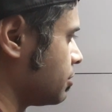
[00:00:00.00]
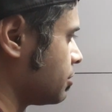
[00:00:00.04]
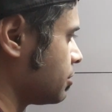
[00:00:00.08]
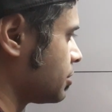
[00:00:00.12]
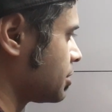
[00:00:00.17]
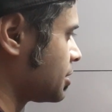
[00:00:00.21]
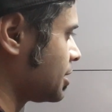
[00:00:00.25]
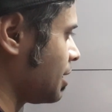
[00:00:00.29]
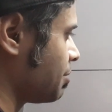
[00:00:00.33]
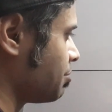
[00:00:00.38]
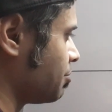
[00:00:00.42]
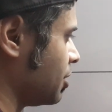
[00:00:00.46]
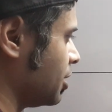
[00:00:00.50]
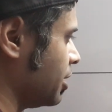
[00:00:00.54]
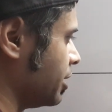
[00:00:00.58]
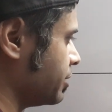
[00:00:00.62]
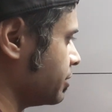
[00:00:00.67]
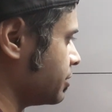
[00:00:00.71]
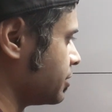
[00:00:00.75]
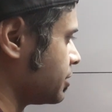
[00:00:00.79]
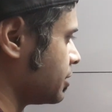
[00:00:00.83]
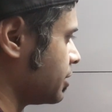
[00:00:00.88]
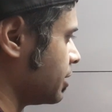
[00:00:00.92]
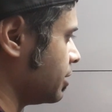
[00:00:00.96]
some
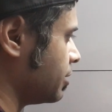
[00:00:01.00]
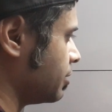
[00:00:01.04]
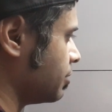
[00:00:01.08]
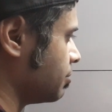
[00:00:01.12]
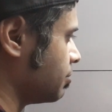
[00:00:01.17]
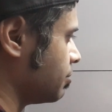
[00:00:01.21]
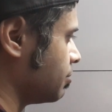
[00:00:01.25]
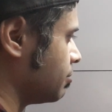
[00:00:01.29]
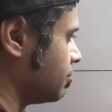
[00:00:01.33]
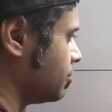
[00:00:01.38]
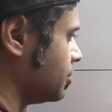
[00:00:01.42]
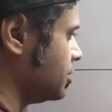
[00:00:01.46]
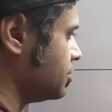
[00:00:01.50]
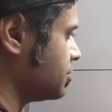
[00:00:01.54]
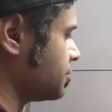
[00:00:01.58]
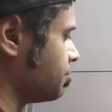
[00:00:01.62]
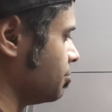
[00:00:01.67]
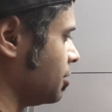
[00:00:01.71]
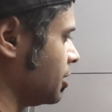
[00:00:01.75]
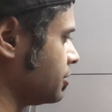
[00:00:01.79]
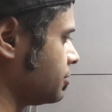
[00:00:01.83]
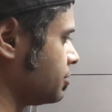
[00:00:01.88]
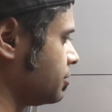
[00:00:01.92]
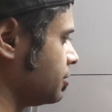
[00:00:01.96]
length, say this
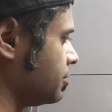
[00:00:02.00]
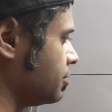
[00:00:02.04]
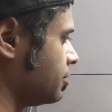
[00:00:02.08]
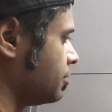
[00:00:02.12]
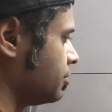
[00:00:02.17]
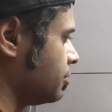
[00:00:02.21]
much.